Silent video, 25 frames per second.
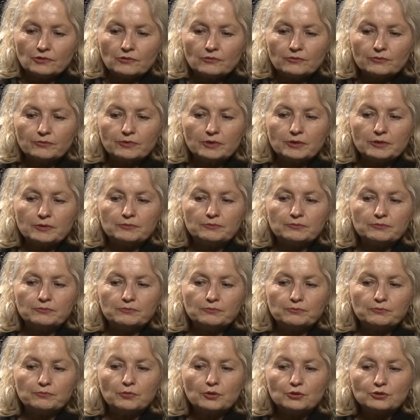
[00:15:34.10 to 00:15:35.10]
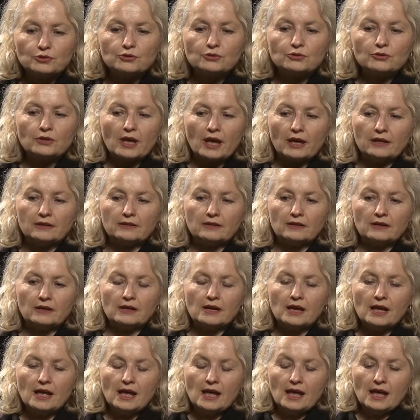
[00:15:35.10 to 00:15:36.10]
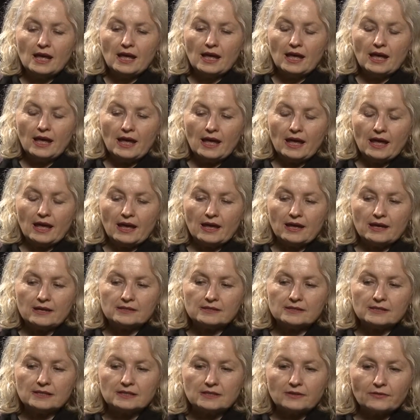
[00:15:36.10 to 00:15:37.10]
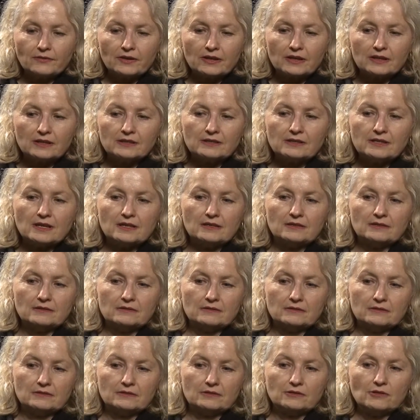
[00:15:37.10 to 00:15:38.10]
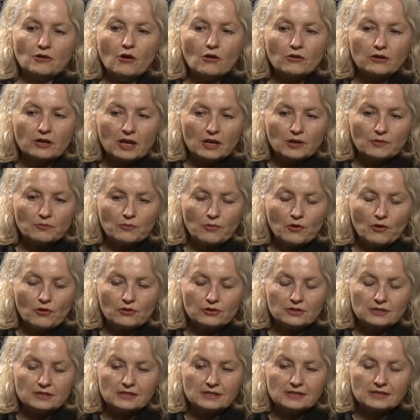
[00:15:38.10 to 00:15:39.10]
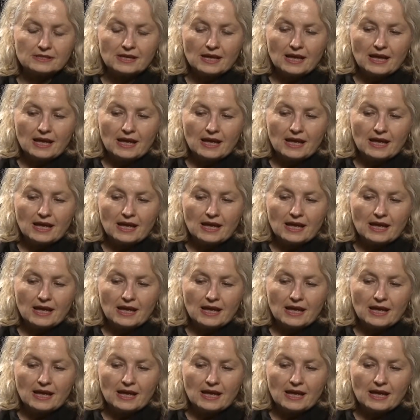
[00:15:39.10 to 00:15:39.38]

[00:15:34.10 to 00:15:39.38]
we put together uh, certificate and talking points.